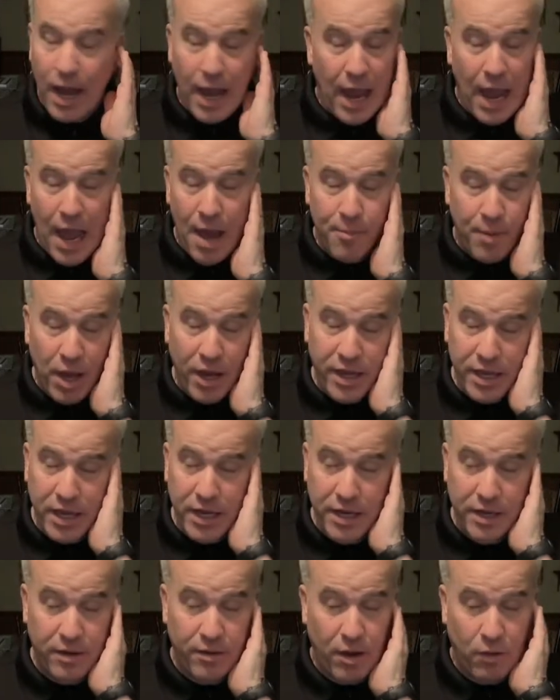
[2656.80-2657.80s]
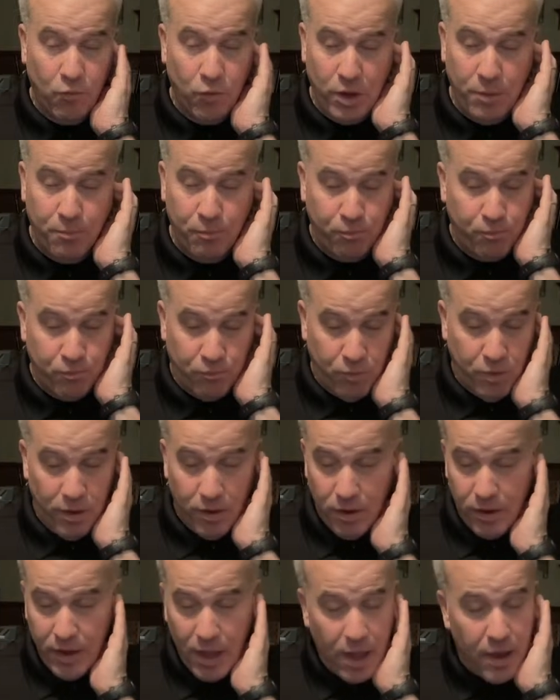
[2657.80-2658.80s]
I'm not kidding,
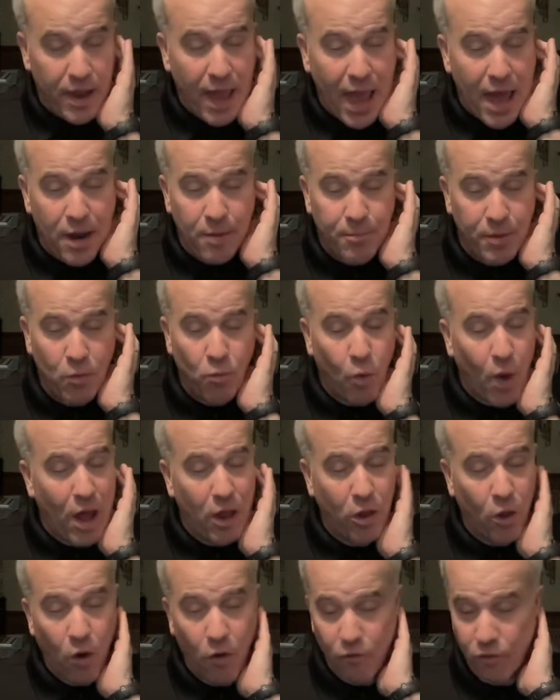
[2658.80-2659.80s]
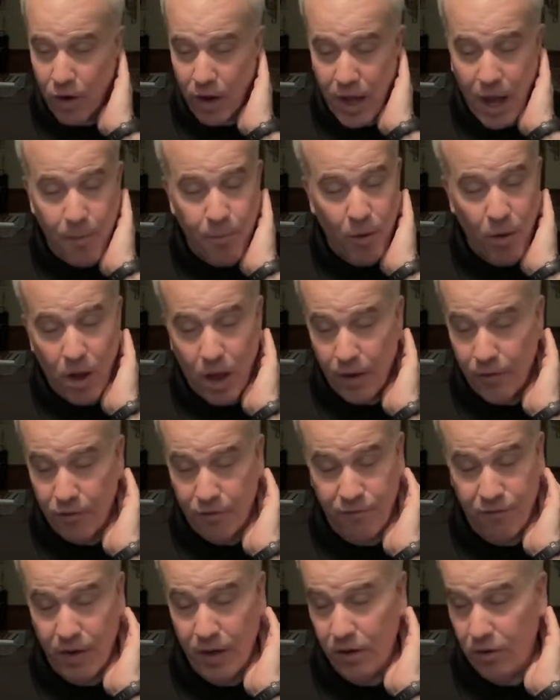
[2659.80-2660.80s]
it had to be well over a couple
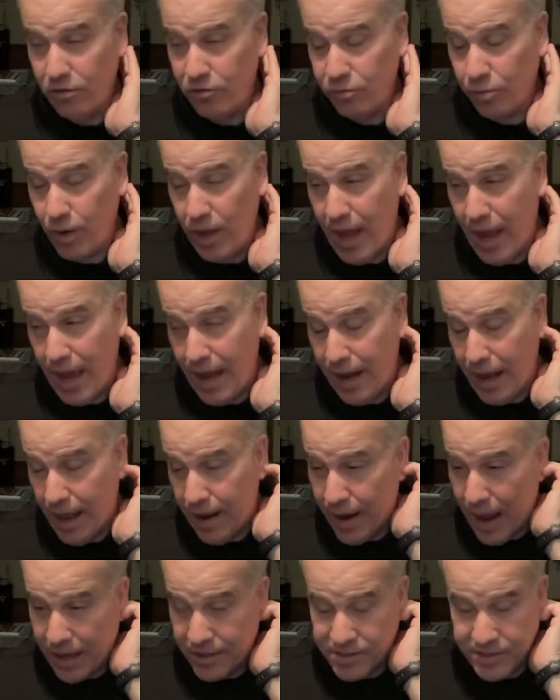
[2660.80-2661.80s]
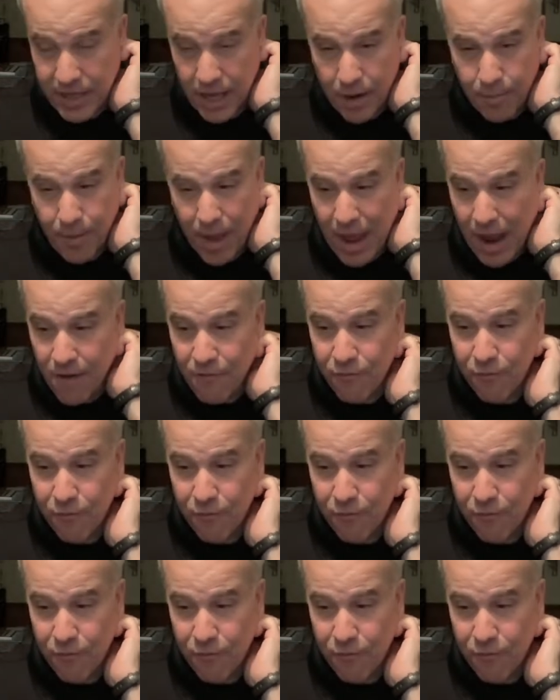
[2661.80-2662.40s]
hundred figures we had, and I set up